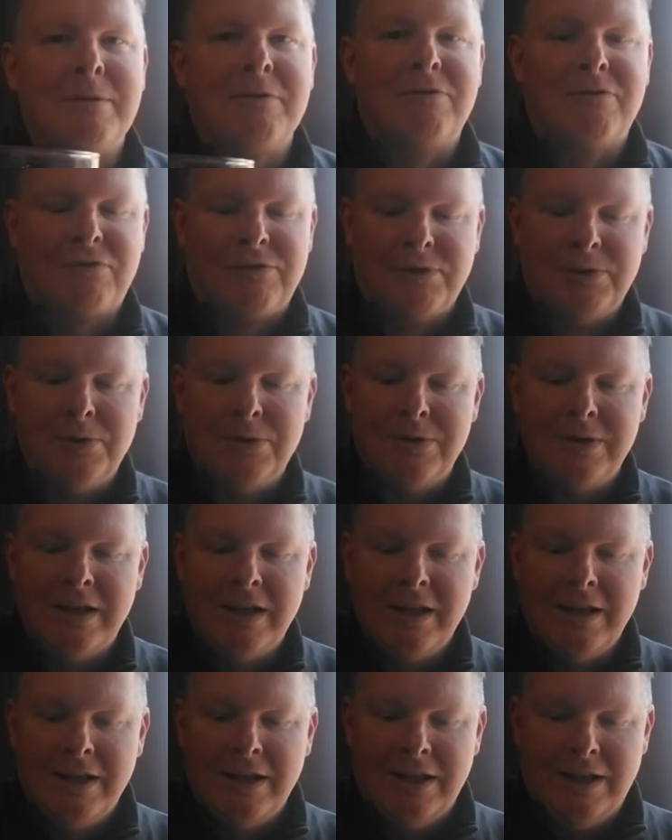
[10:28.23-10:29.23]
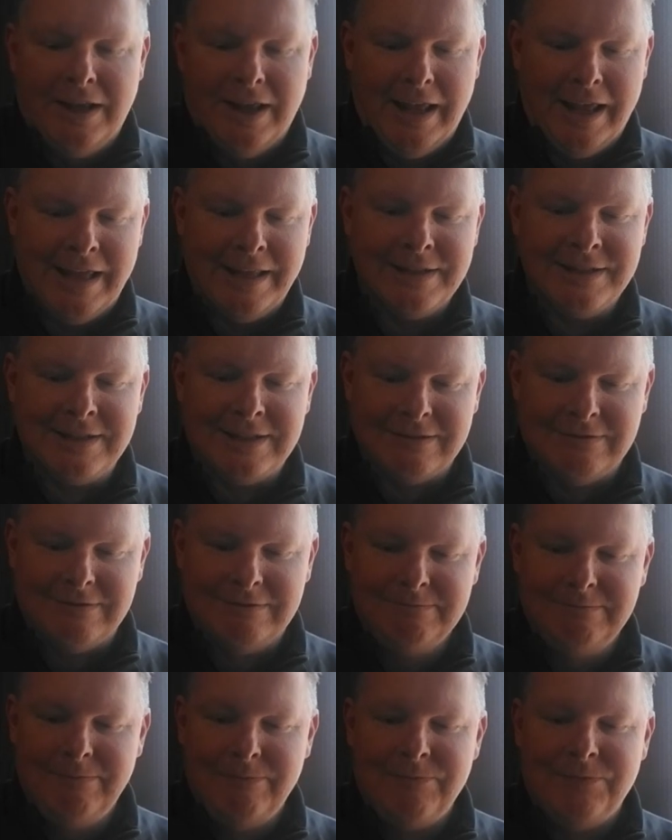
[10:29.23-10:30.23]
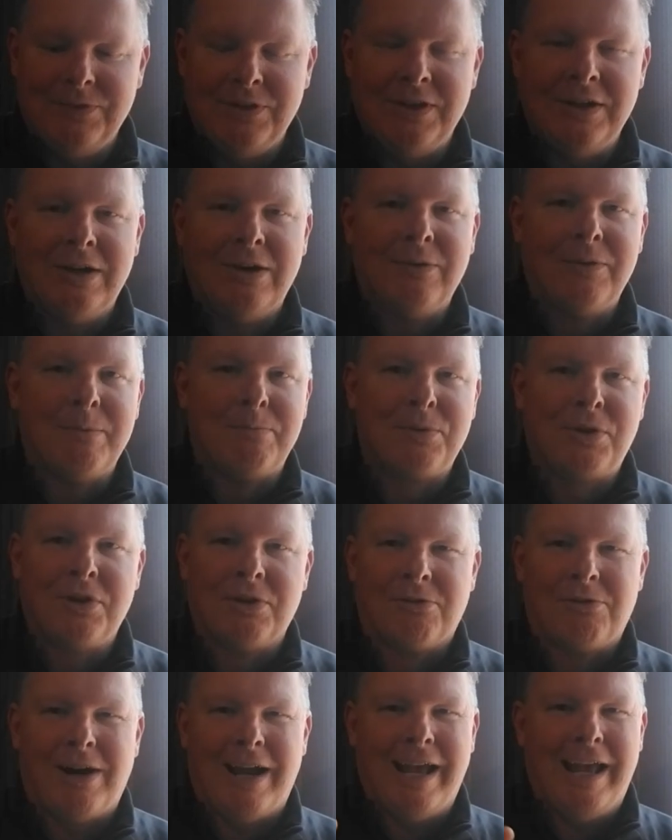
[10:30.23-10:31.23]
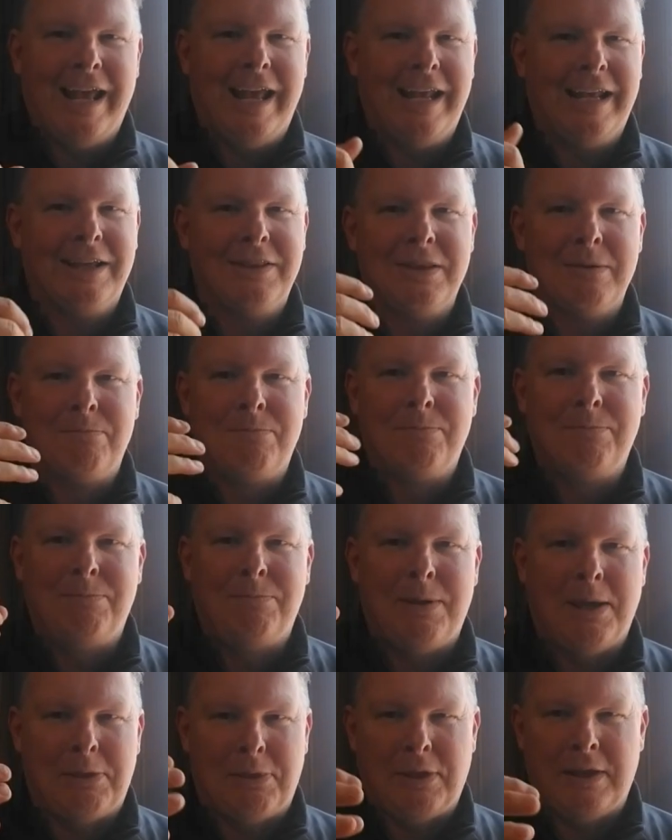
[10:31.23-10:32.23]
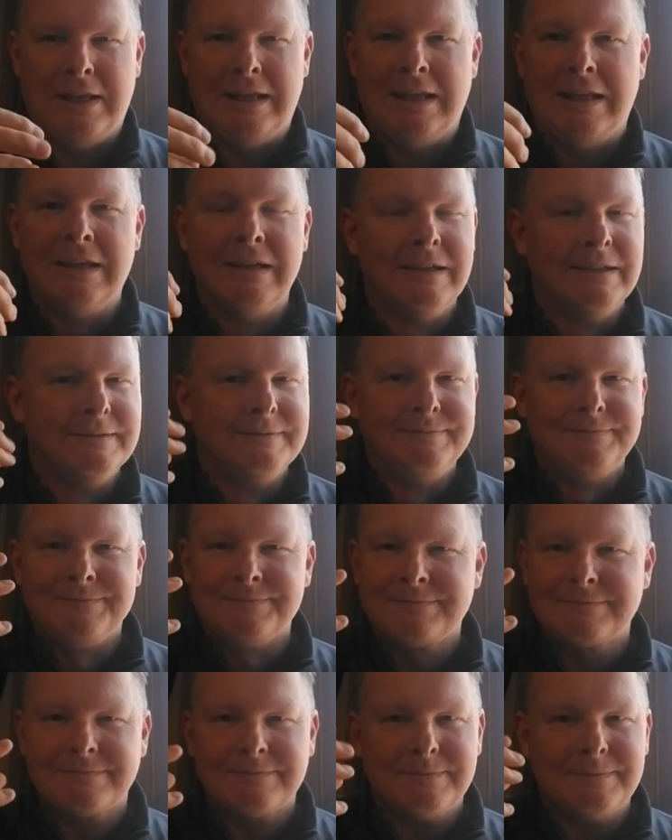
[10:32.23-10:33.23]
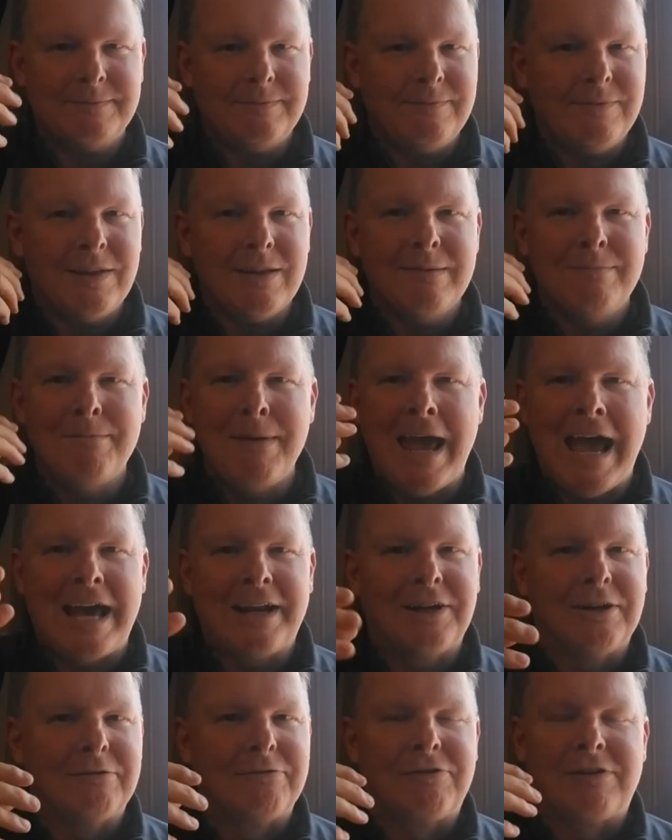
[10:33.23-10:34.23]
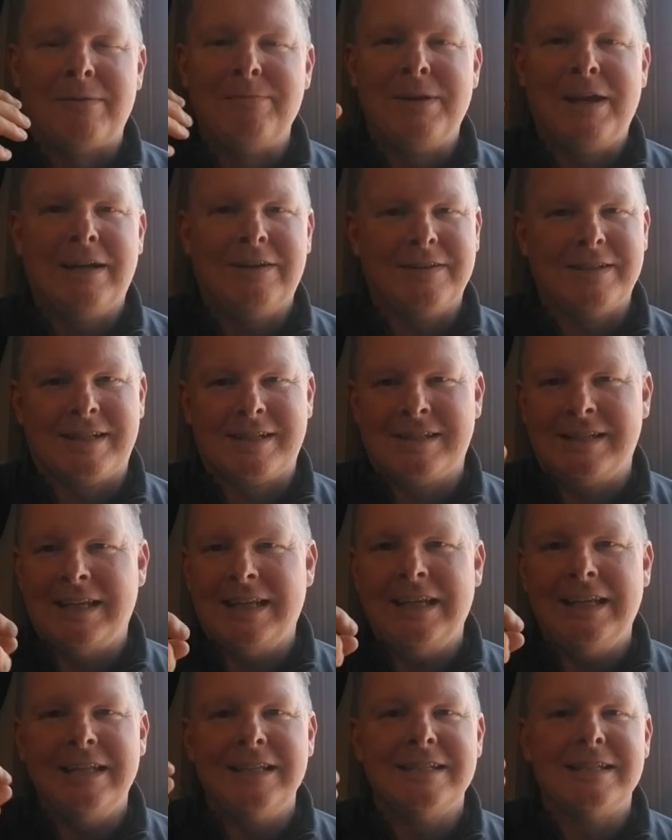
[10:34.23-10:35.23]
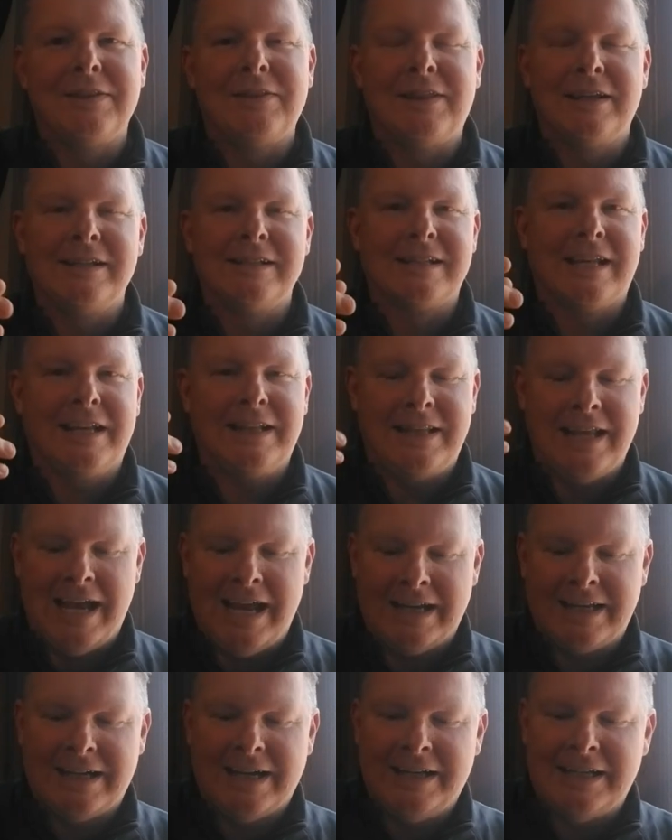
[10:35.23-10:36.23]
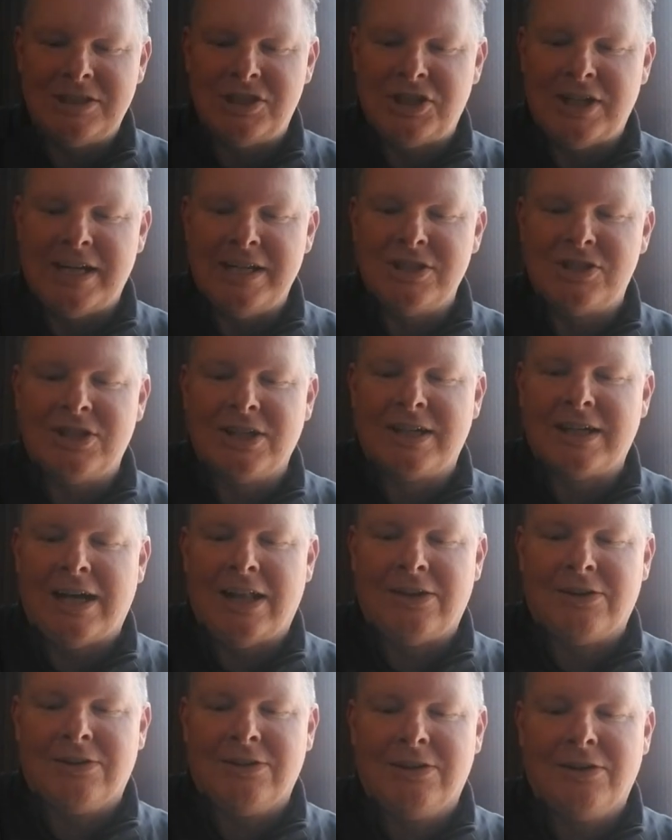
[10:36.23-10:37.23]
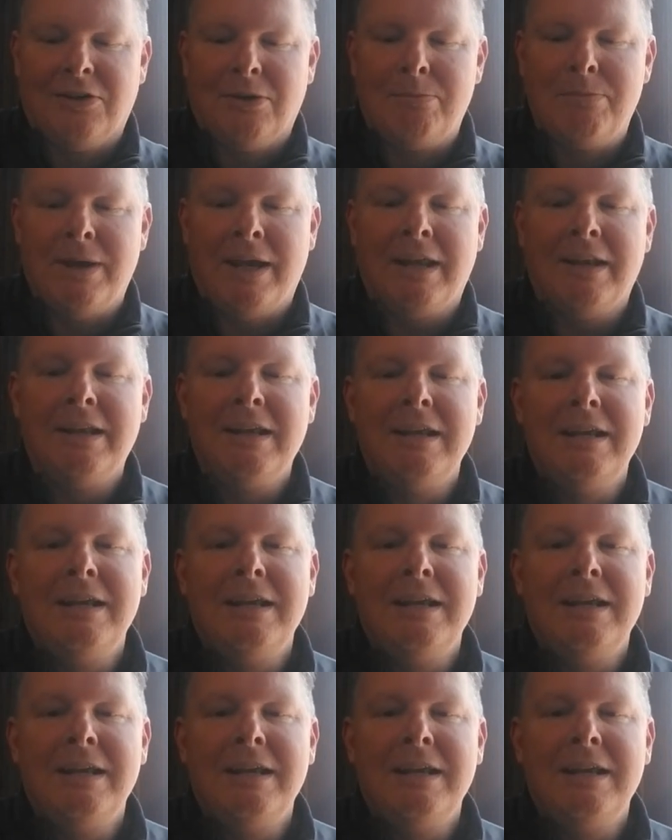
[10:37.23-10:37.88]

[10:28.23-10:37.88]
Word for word: the fruit and, you know, the puree and the pithy matter from there, the seeds and things like that kind of change the color a little bit.